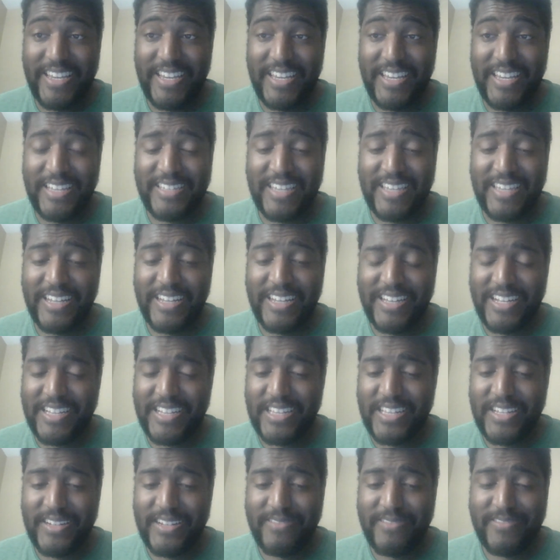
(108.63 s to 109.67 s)
it's a
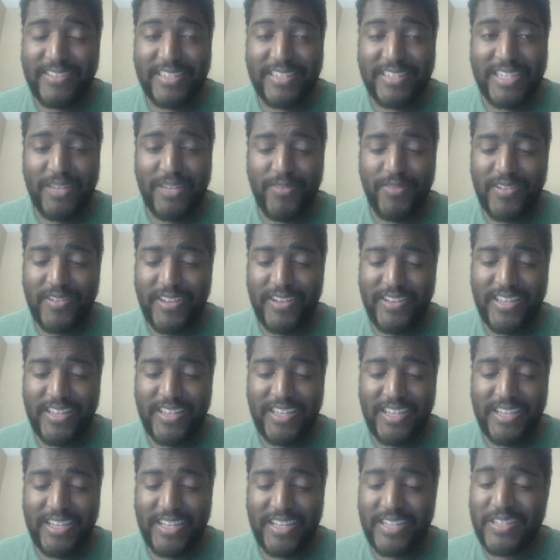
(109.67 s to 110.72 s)
nothing receiver. He,
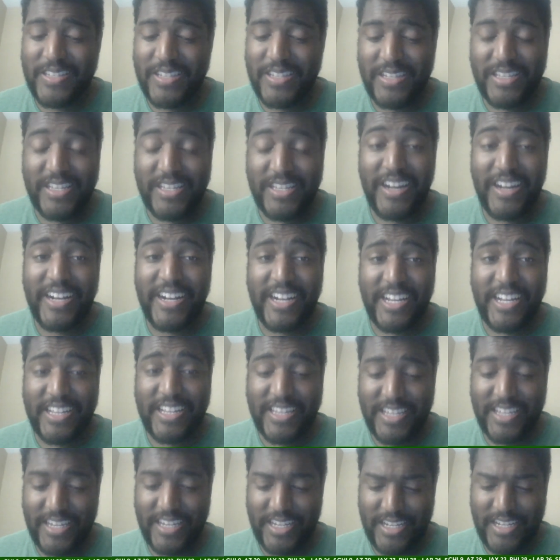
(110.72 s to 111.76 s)
he hasn't done
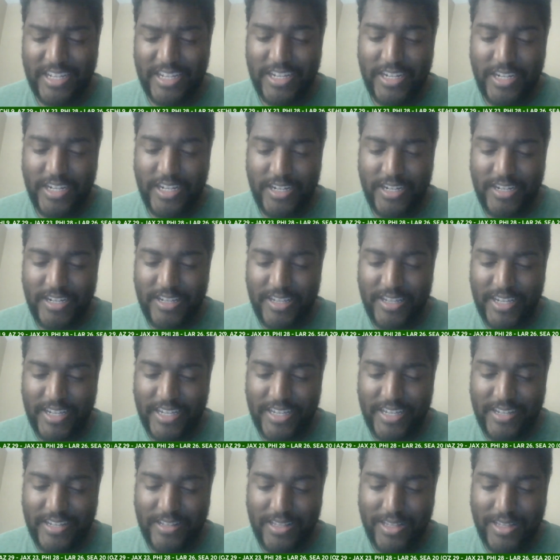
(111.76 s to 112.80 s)
anything.
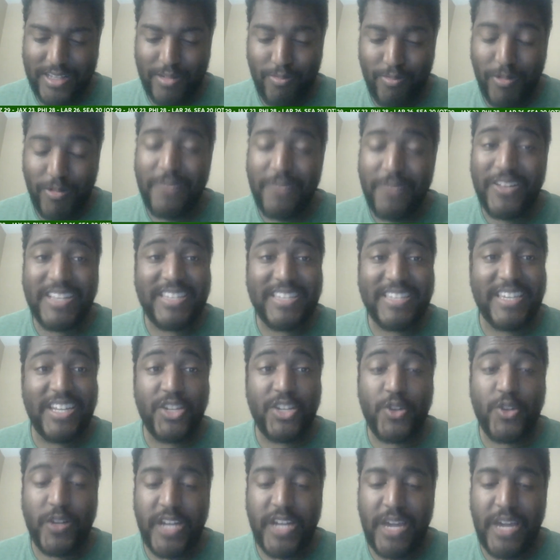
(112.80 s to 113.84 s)
Like the Ravens
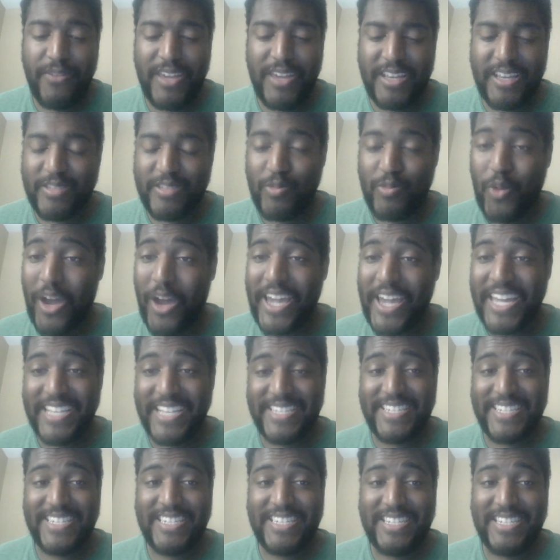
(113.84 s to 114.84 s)
get Tredavious White.